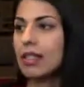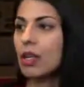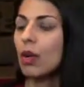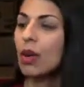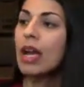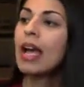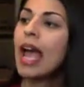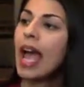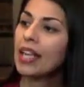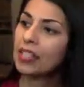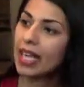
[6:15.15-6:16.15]
And so
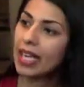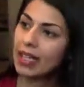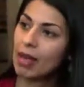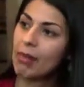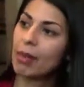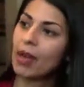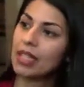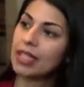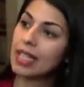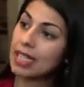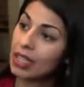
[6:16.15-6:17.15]
educating them about
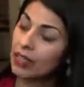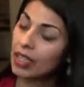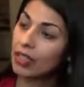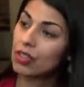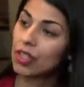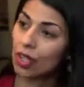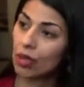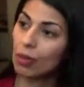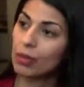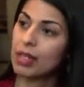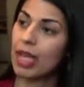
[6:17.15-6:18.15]
these scientific
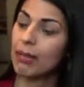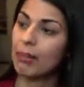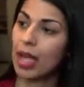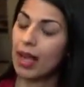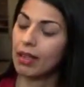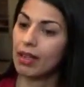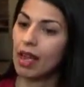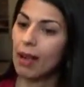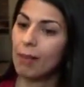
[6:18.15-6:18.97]
terms and